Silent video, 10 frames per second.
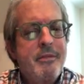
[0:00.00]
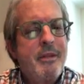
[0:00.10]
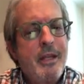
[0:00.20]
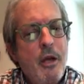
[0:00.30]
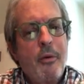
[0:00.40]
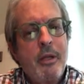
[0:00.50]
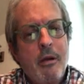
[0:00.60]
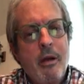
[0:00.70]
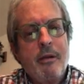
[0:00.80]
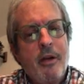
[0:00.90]
they know in
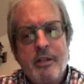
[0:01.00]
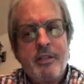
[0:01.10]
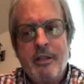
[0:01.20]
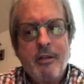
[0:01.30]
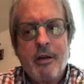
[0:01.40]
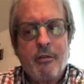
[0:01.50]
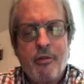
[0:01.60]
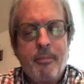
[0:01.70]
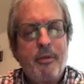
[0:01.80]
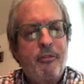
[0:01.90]
their heart of hearts that Donald
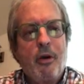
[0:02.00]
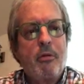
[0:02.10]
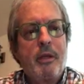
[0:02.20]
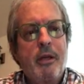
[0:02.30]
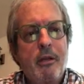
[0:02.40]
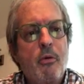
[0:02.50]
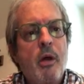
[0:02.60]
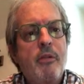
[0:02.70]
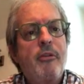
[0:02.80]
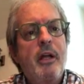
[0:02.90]
Trump is totally
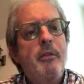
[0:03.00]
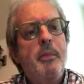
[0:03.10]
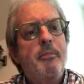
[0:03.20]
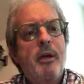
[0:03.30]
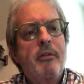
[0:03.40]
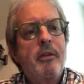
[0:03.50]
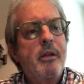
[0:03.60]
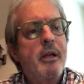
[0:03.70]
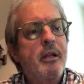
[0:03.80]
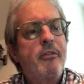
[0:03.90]
unqualified to be president
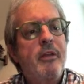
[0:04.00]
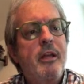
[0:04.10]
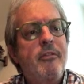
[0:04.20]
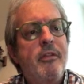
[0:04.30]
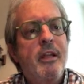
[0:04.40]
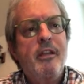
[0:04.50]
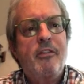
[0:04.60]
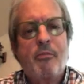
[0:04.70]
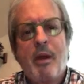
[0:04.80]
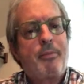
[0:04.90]
of the United States and that
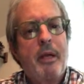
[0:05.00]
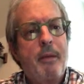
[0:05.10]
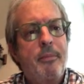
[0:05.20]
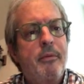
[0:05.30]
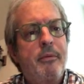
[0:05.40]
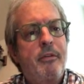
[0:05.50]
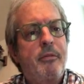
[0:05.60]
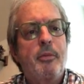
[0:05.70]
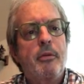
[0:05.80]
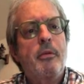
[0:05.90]
he's a
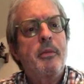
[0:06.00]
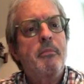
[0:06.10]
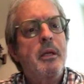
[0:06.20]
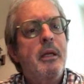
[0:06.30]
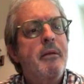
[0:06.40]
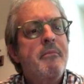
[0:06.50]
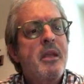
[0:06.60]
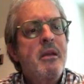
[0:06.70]
reprehensible human being.